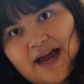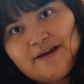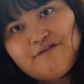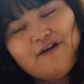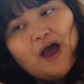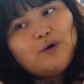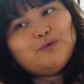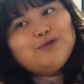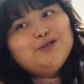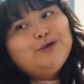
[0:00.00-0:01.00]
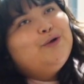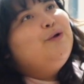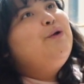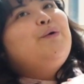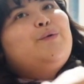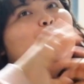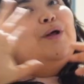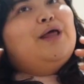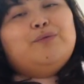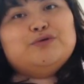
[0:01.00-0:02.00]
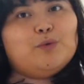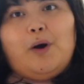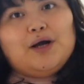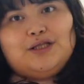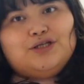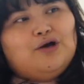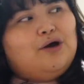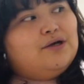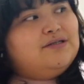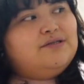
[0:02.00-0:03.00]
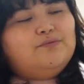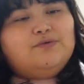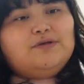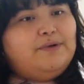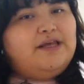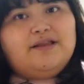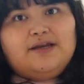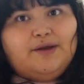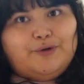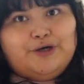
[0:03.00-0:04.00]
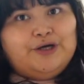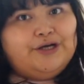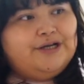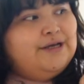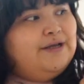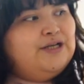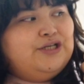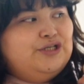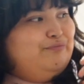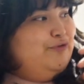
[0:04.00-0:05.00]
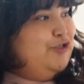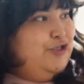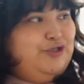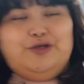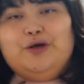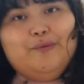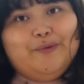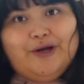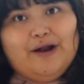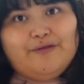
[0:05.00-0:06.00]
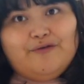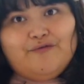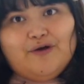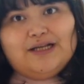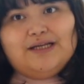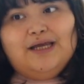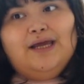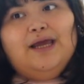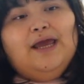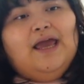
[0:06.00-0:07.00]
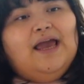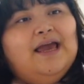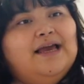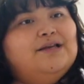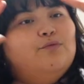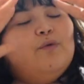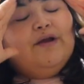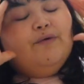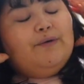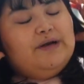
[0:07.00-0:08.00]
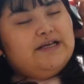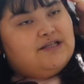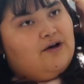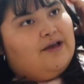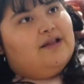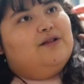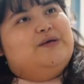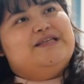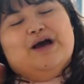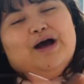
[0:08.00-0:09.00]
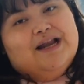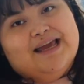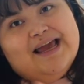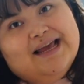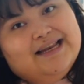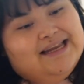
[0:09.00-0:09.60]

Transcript: I found while I was walking the dogs. Somebody in the neighborhood just put it on the front, and right away when I saw it, Luis got it and